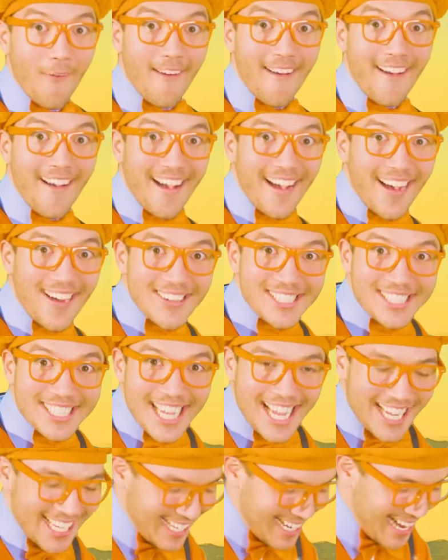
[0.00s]
whoa,
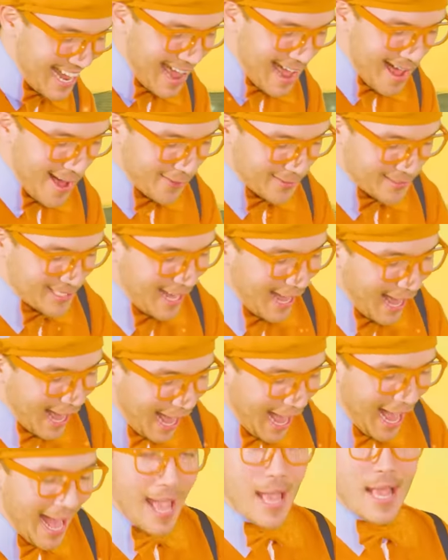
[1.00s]
check it out.
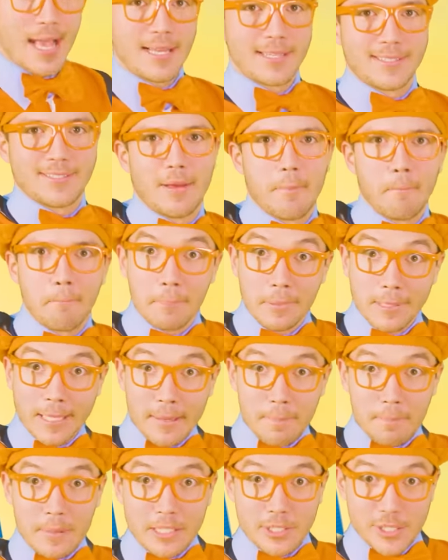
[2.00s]
Some
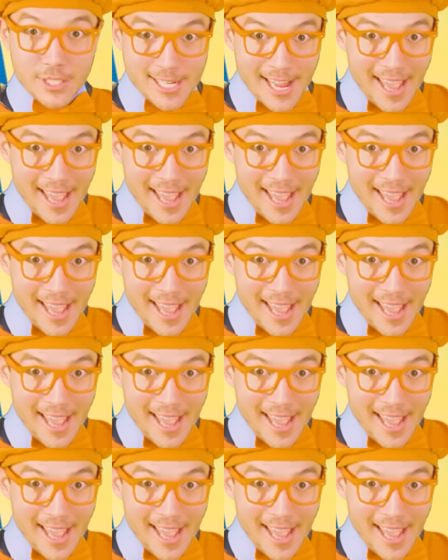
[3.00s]
Blippi